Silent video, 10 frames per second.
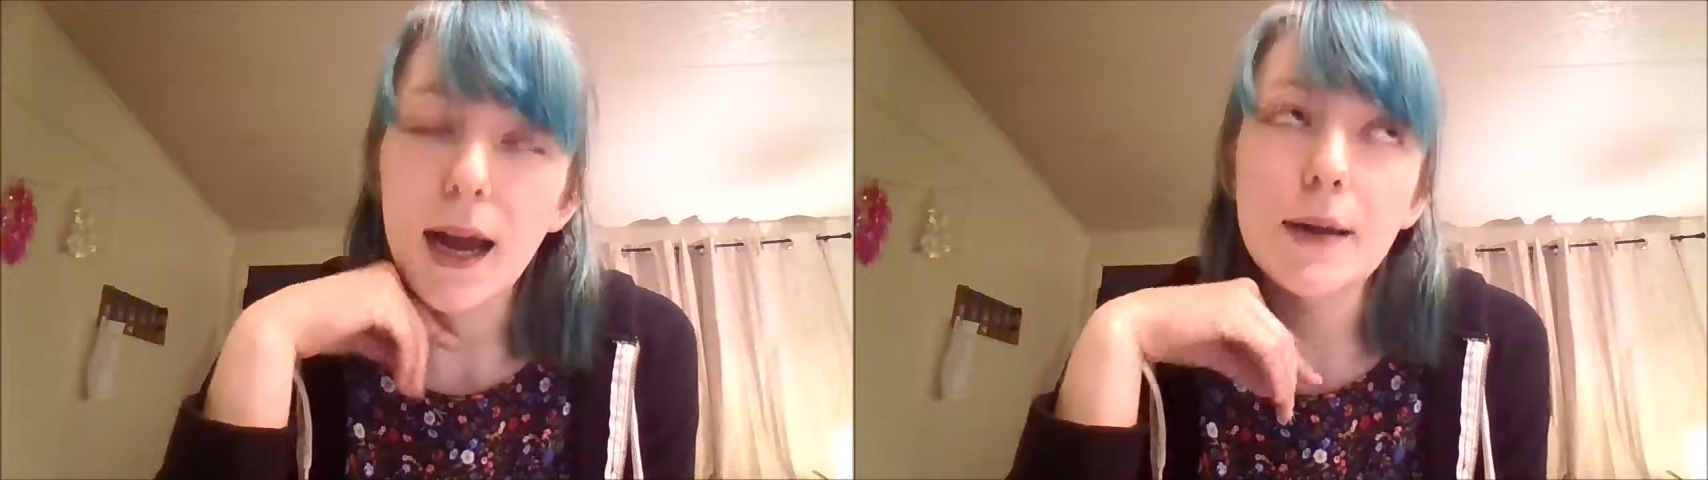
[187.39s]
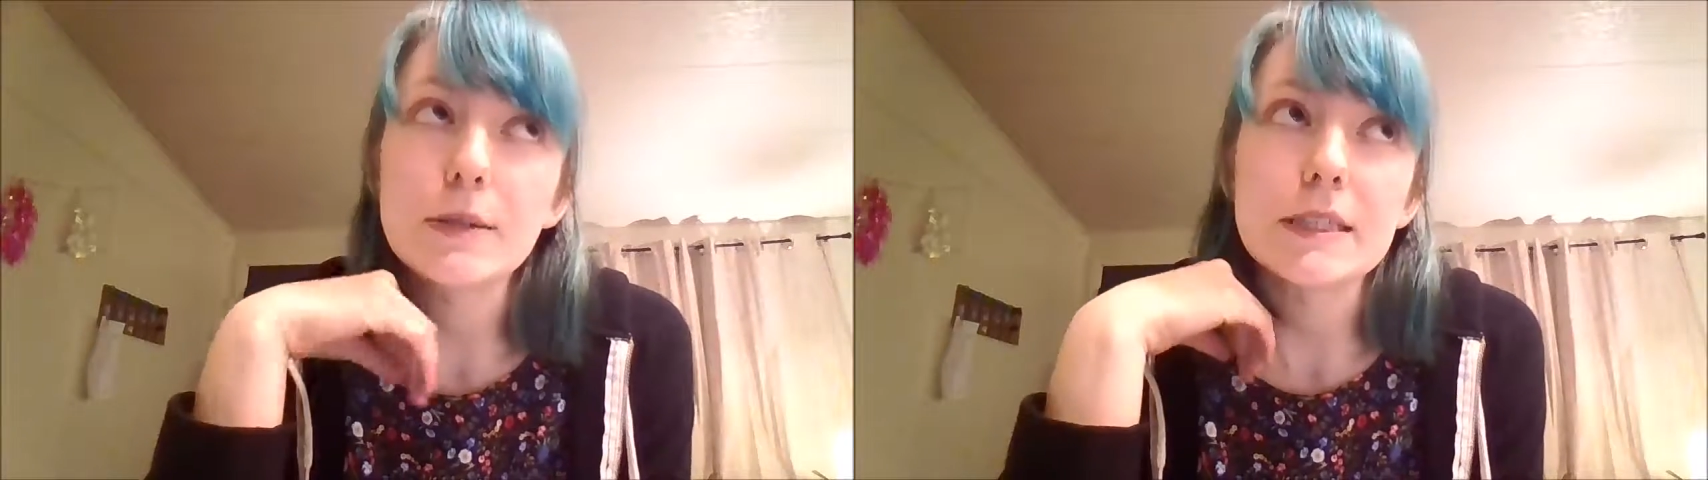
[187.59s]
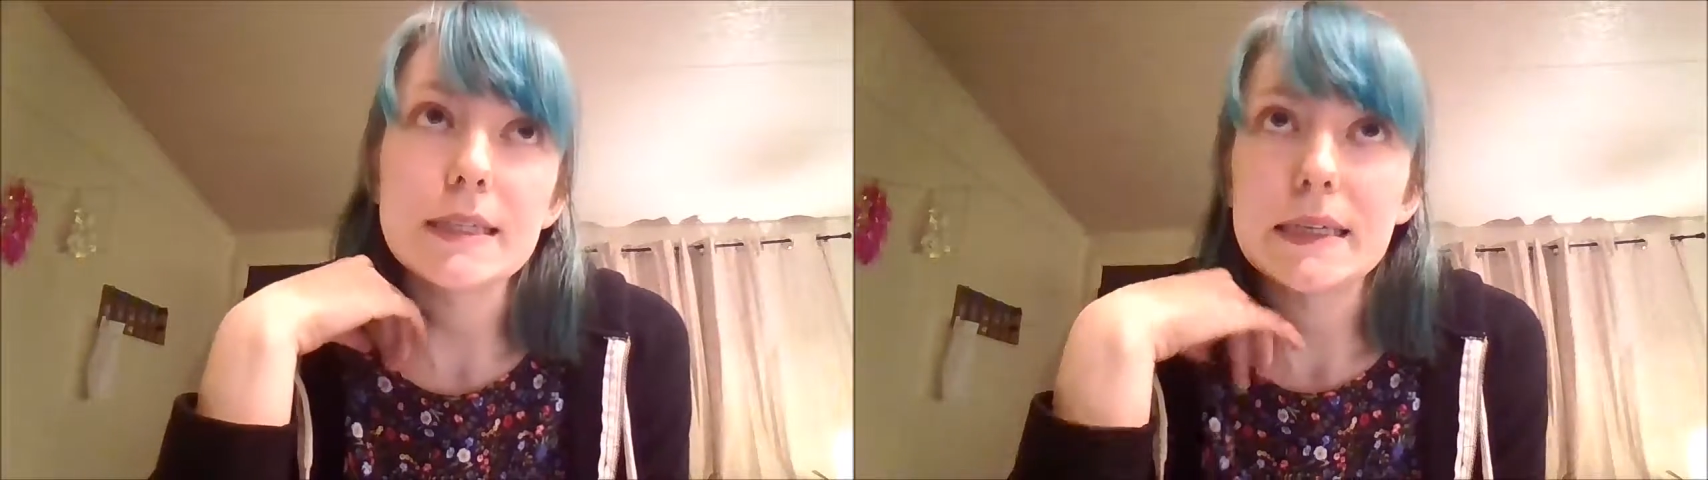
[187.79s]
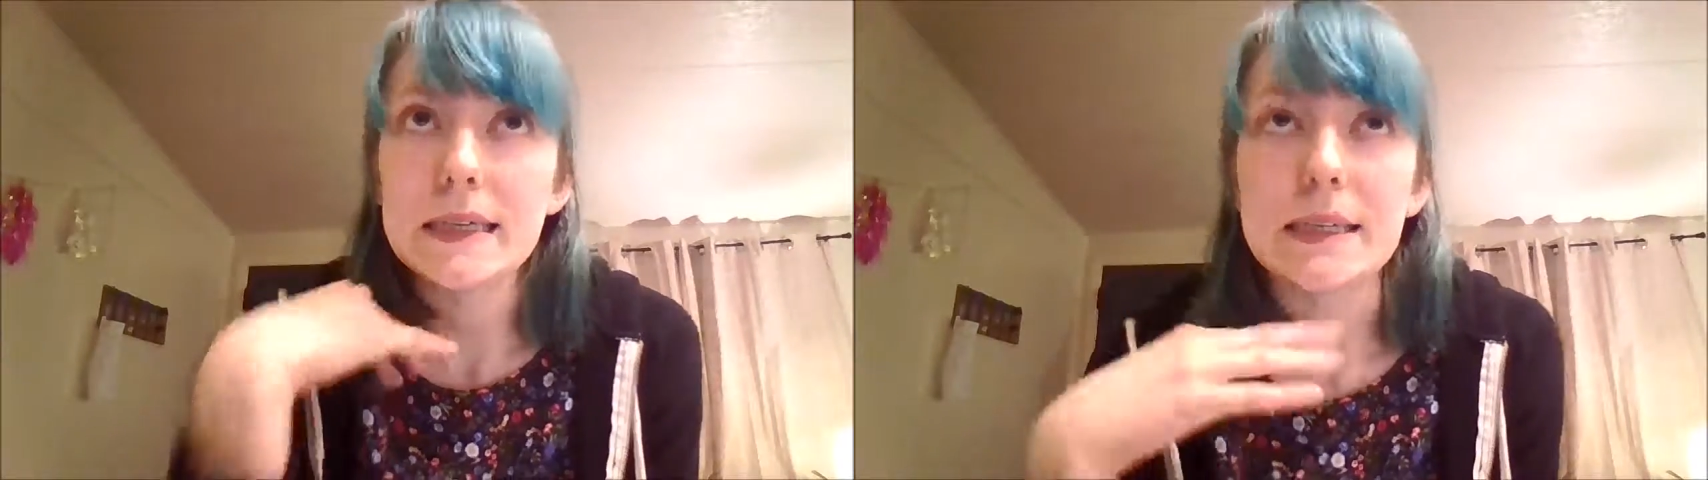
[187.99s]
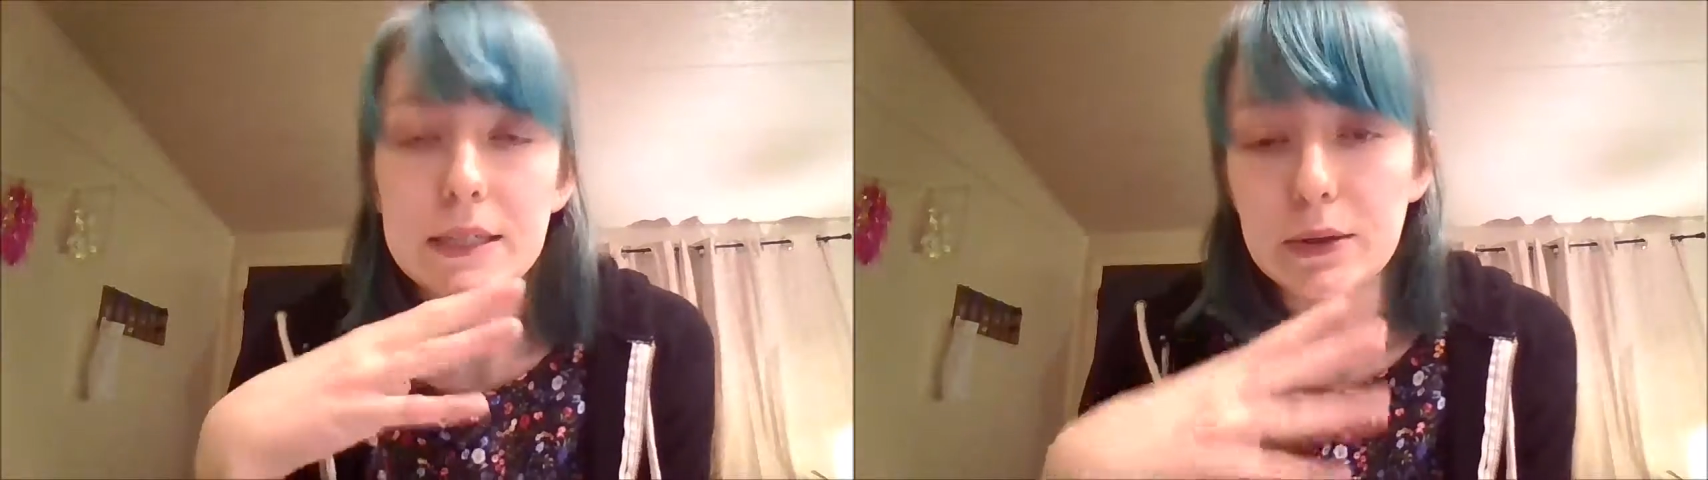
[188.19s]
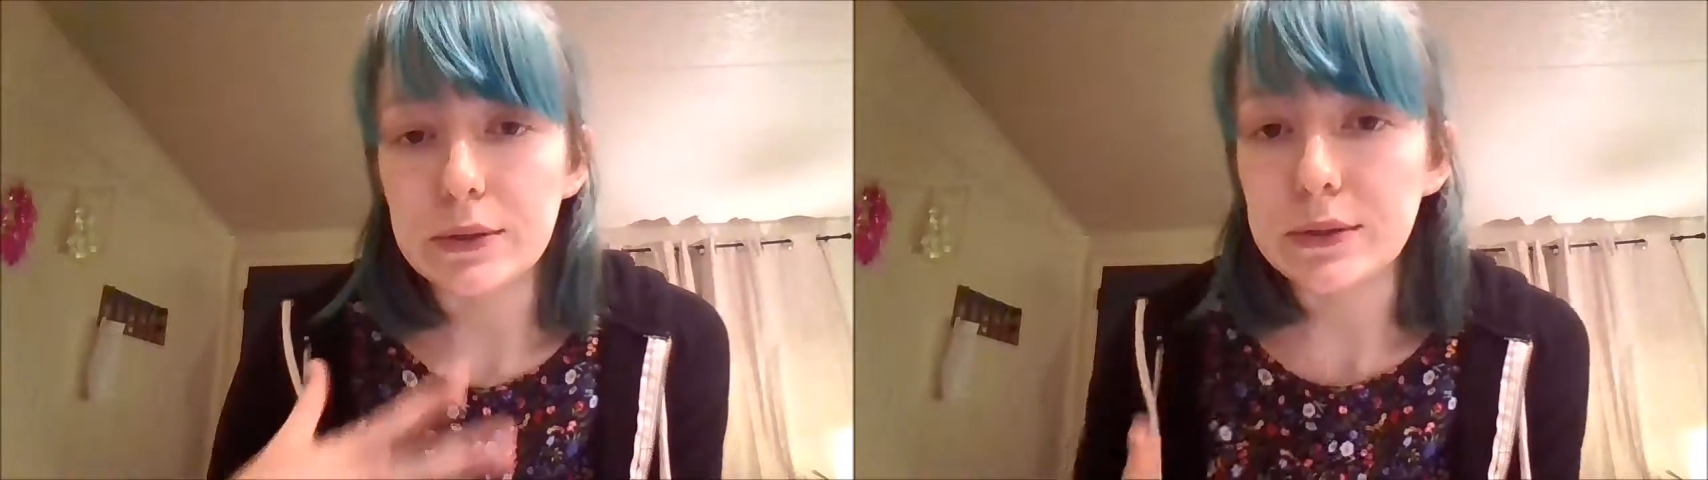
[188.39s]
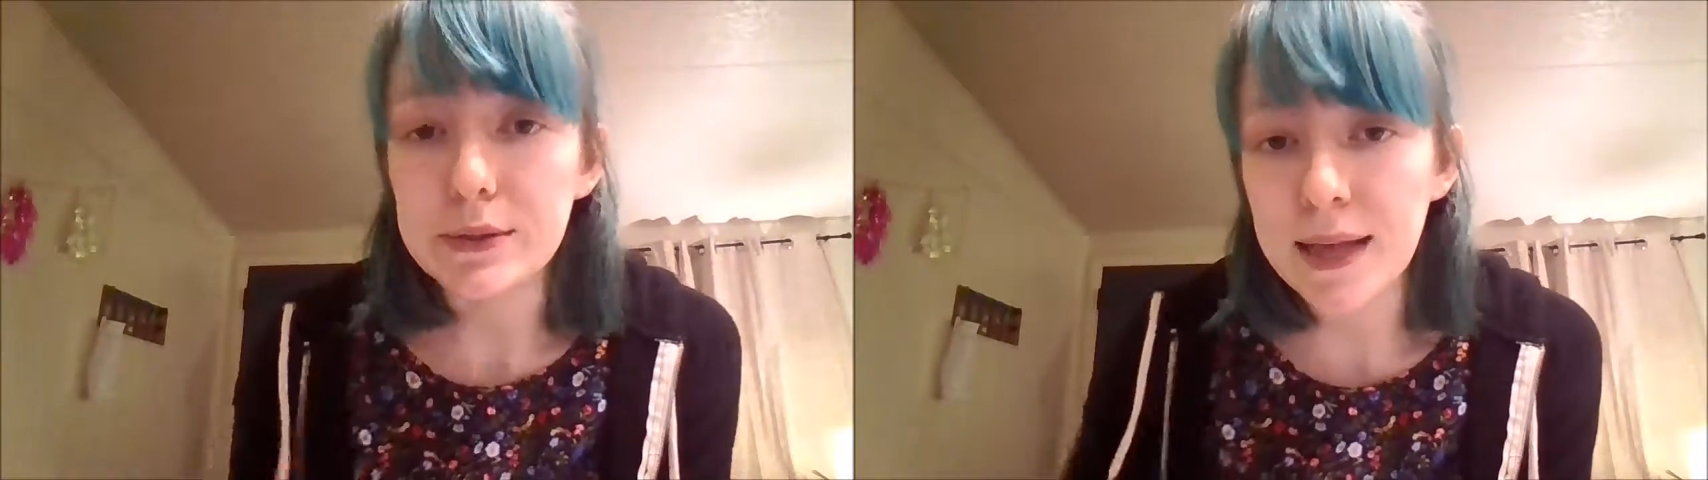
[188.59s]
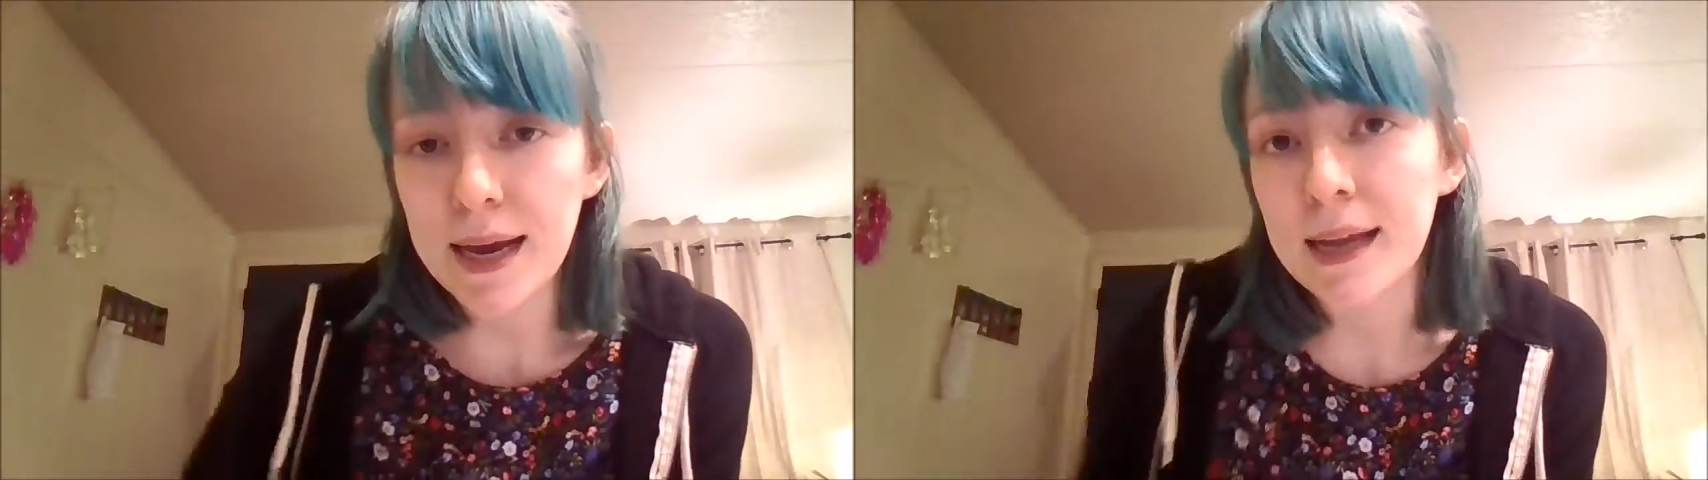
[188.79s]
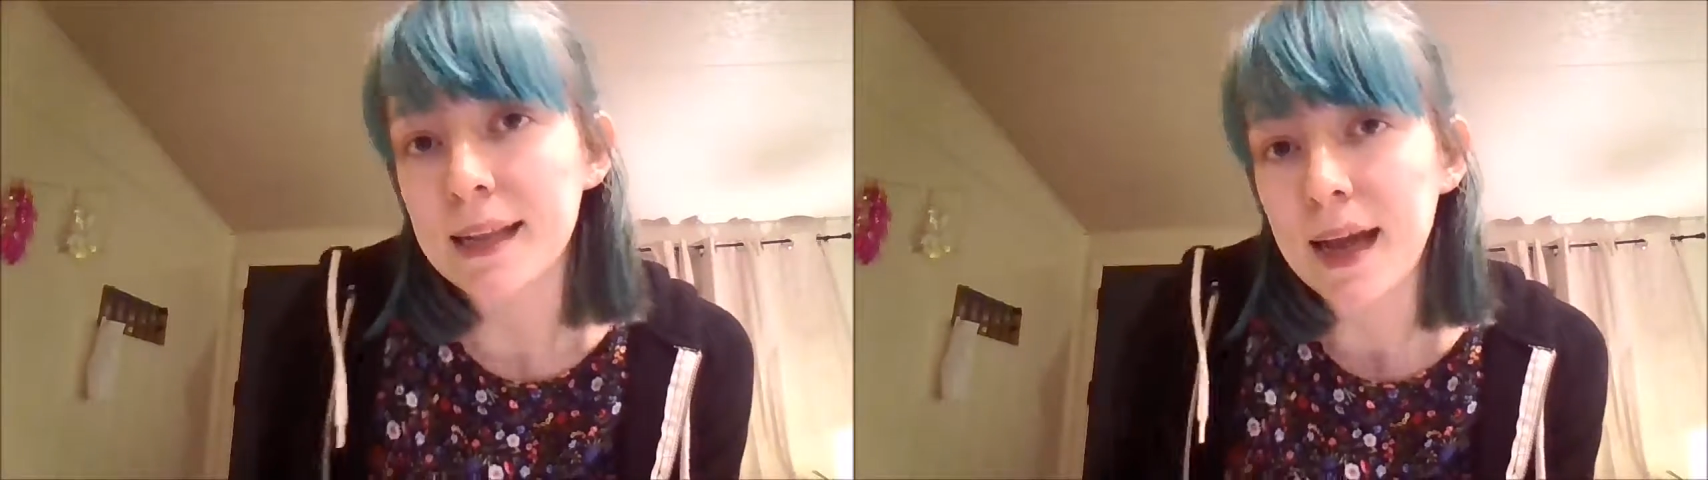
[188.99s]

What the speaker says: I'm just kidding, don't do that.